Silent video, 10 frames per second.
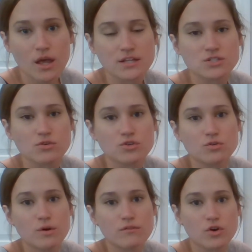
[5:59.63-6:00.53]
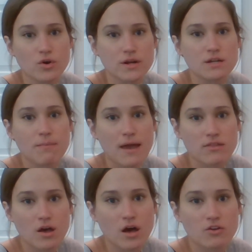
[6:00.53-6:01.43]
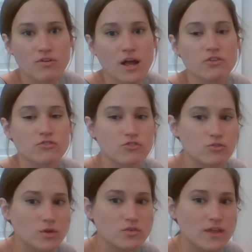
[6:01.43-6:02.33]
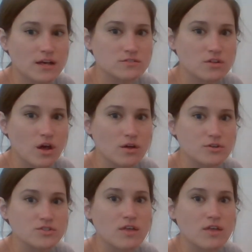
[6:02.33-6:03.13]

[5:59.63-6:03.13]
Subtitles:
And so you have agreed to pay the contractor $200,000,